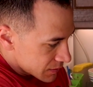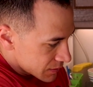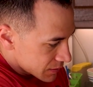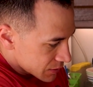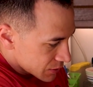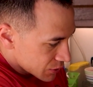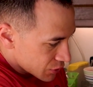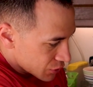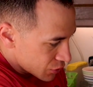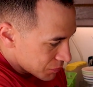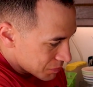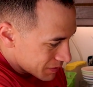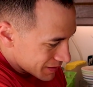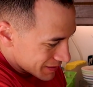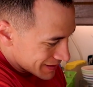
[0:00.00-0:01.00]

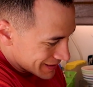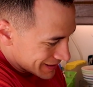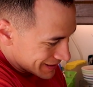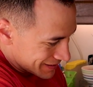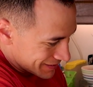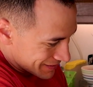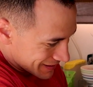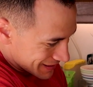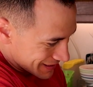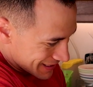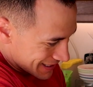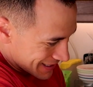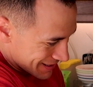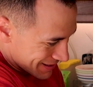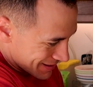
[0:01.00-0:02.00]
scoop it out. Okay, it's
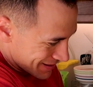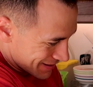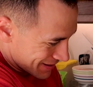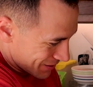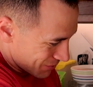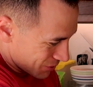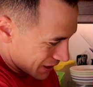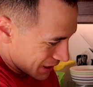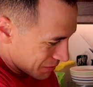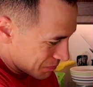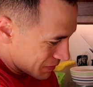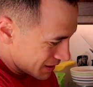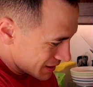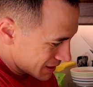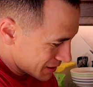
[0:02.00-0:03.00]
not
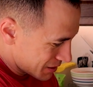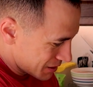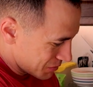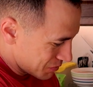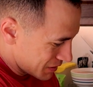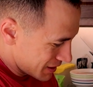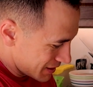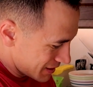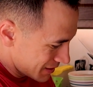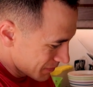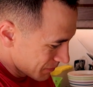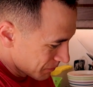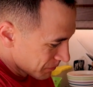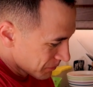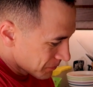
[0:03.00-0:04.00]
ripest, but
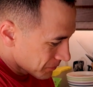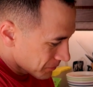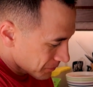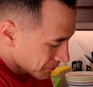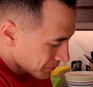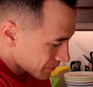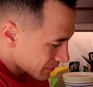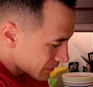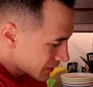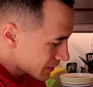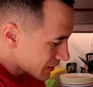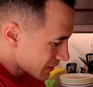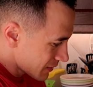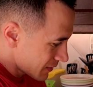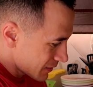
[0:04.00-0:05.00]

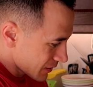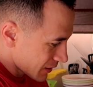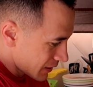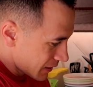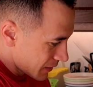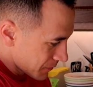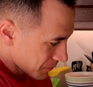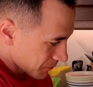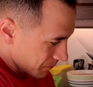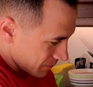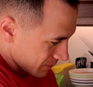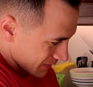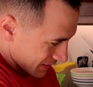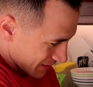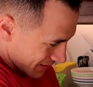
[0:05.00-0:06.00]
okay.
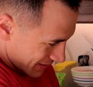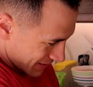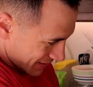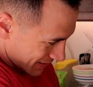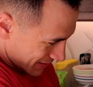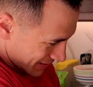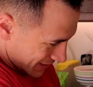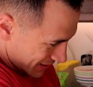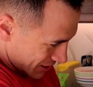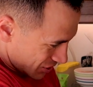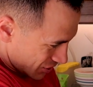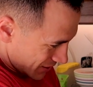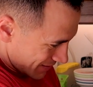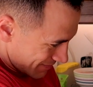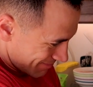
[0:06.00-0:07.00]

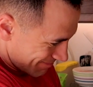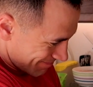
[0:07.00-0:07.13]
Shit.